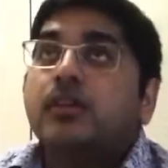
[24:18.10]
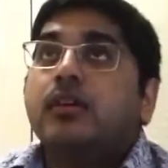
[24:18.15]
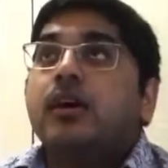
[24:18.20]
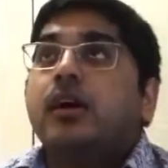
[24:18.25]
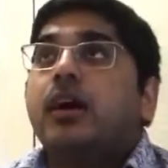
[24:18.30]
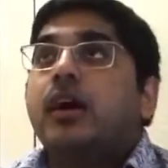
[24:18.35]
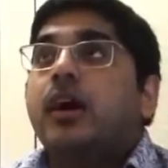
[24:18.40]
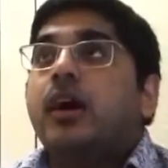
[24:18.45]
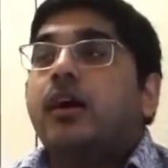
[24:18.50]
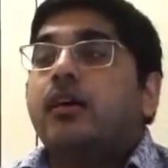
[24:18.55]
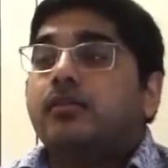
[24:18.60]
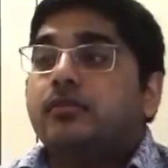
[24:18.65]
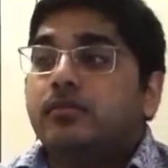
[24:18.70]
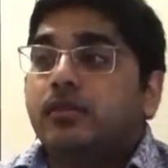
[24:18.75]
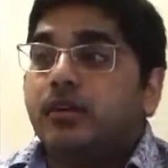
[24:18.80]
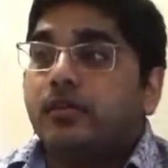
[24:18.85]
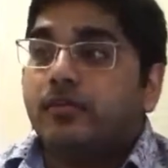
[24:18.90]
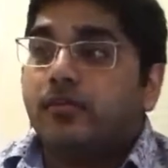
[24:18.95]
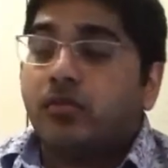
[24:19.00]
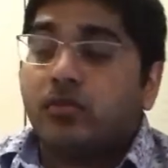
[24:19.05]

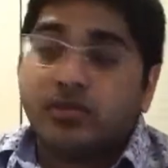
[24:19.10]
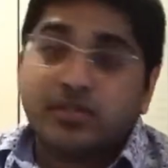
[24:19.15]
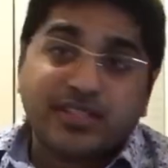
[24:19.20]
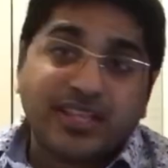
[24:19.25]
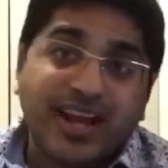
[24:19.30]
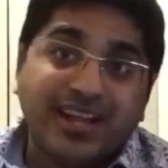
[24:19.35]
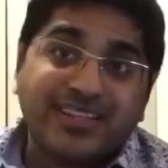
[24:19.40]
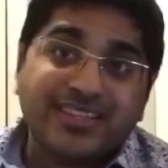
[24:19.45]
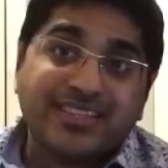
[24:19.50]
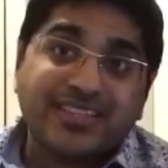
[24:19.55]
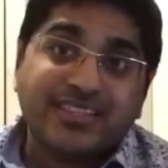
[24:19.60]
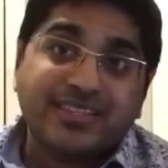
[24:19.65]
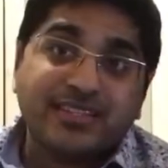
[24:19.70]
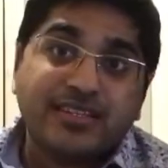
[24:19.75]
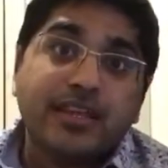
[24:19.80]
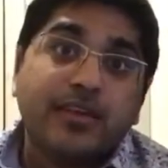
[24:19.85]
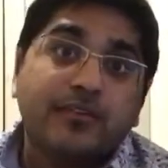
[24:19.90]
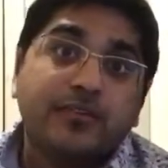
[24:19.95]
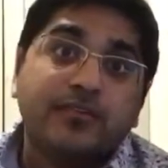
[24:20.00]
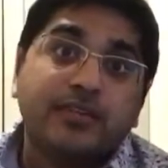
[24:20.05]
of course, got
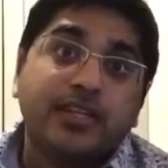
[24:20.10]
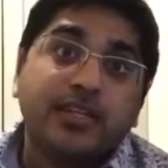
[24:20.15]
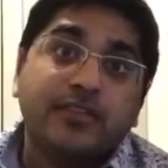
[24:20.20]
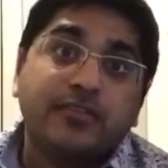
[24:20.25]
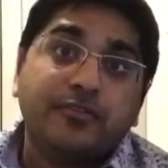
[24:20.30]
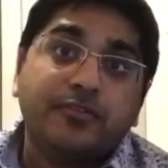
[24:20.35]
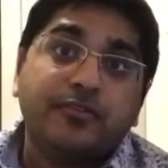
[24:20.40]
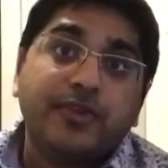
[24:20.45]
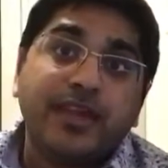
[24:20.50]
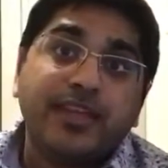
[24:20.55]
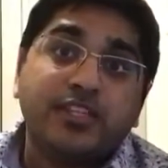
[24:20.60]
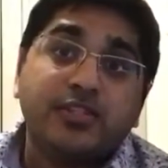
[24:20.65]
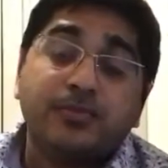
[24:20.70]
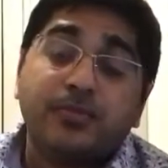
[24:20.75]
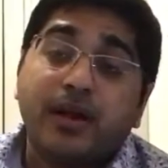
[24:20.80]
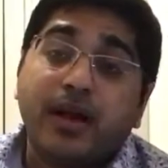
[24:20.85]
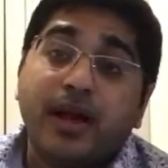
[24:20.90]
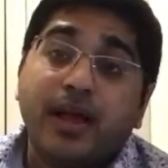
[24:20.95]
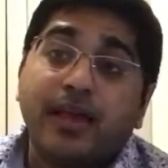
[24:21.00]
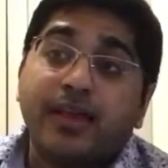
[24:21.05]
stiffed in the face
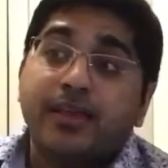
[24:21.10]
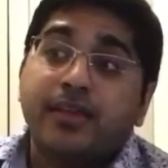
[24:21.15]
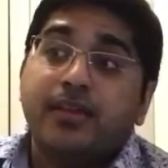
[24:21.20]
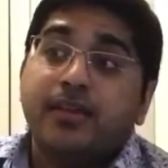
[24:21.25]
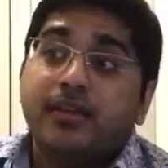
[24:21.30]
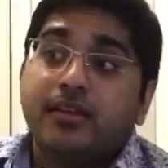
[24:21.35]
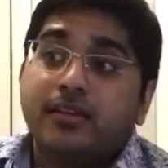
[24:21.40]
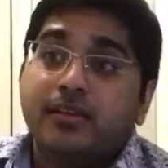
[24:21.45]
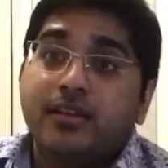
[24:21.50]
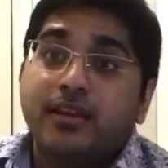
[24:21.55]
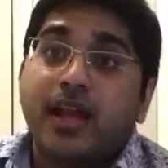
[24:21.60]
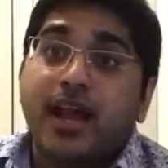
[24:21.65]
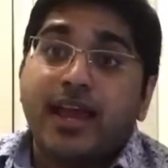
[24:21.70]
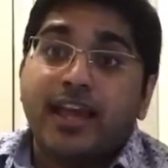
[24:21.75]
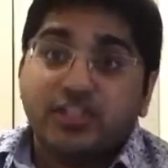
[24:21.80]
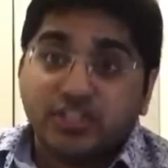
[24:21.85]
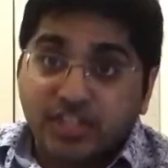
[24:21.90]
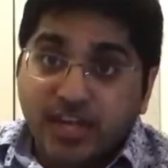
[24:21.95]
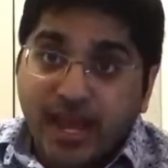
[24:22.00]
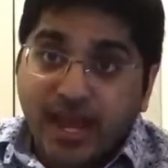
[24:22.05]
by
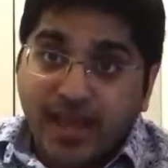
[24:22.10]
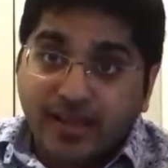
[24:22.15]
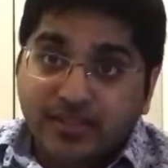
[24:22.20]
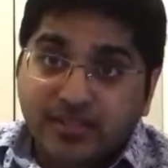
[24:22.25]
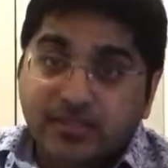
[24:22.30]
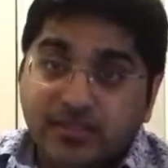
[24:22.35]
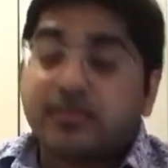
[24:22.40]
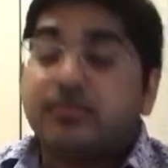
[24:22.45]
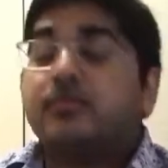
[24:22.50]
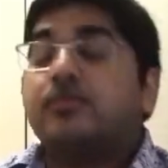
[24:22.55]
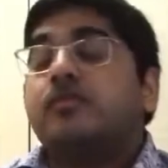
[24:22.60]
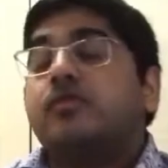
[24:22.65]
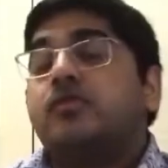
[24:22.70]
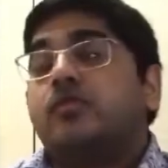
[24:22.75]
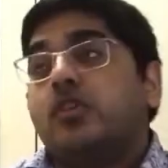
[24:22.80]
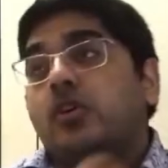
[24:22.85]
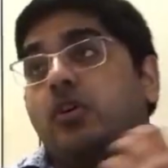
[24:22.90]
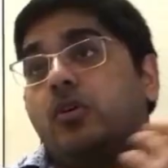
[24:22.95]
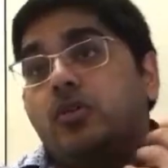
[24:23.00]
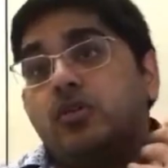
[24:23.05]
Nia Jax,
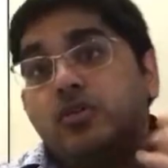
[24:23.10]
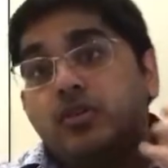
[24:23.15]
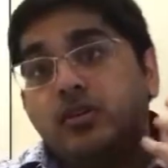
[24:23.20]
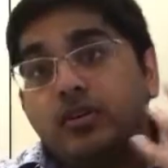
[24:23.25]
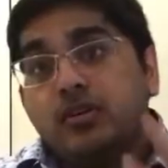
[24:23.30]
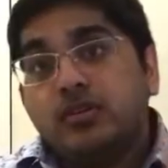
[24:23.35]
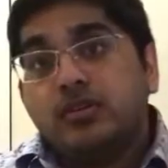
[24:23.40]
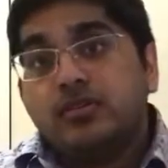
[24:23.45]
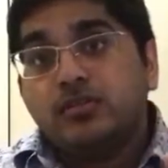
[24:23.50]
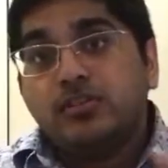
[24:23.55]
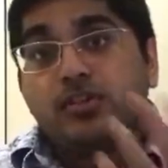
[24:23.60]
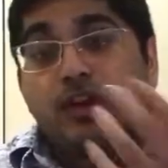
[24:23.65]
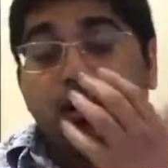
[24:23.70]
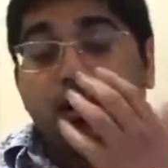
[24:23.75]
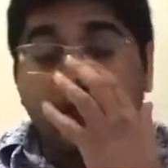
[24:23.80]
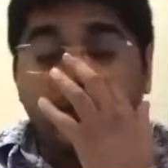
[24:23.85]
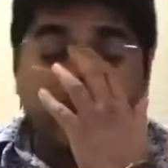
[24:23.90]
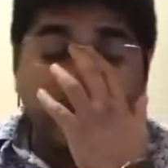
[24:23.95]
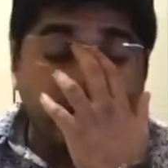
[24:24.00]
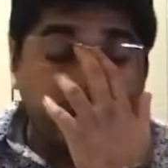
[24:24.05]
so
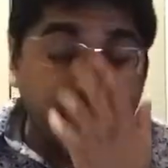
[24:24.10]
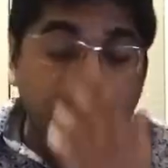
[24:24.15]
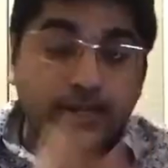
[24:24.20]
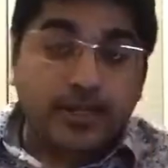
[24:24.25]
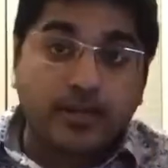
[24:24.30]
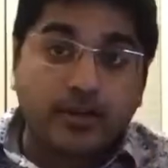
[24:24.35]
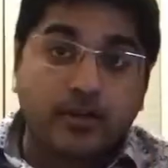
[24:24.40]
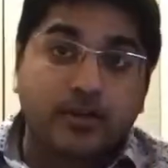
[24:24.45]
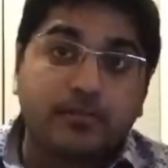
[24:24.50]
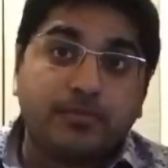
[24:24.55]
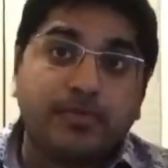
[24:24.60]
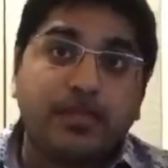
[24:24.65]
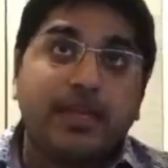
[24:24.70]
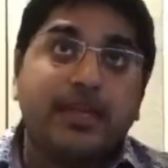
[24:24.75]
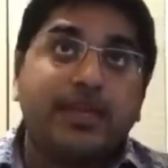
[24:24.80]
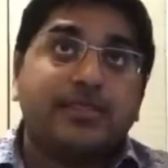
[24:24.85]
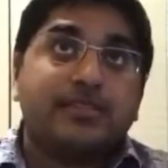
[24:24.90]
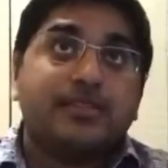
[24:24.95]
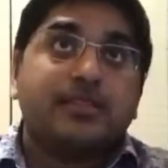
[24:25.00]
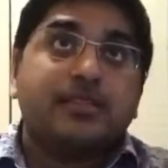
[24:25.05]
Charlotte is taking her
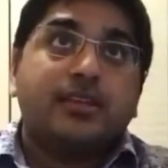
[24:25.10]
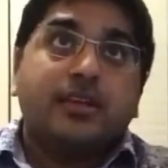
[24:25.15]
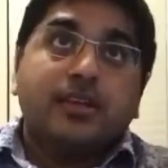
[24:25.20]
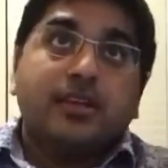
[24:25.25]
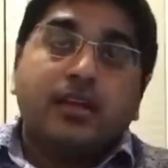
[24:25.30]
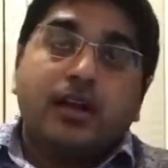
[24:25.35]
place.